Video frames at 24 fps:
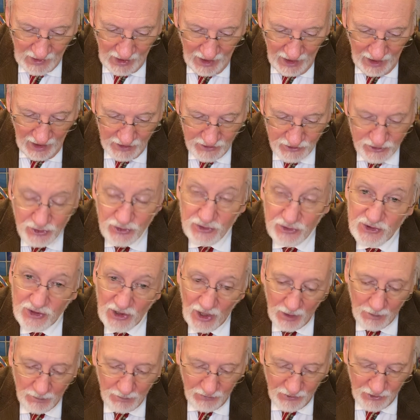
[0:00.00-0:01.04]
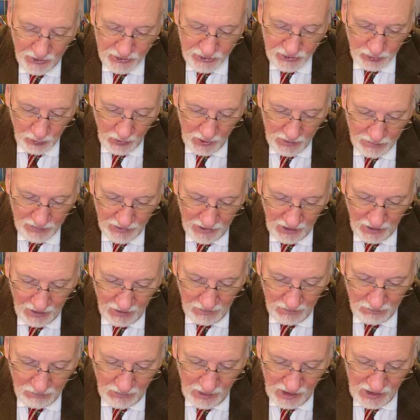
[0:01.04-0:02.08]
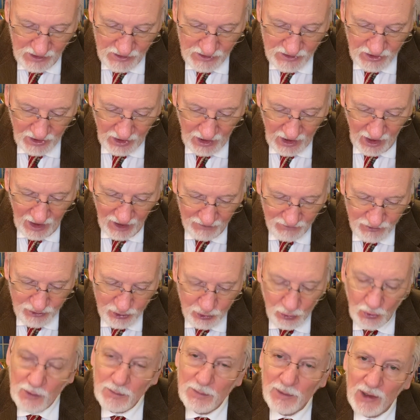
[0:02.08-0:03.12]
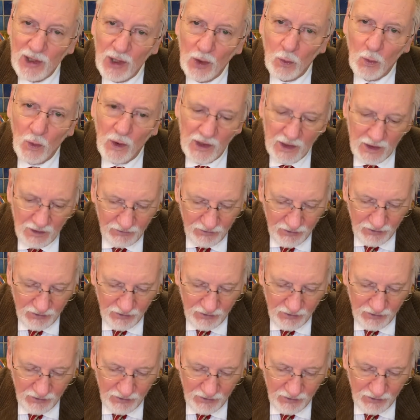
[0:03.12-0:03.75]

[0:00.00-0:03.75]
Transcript: And to some, the sweeping means a kind of sweeping away of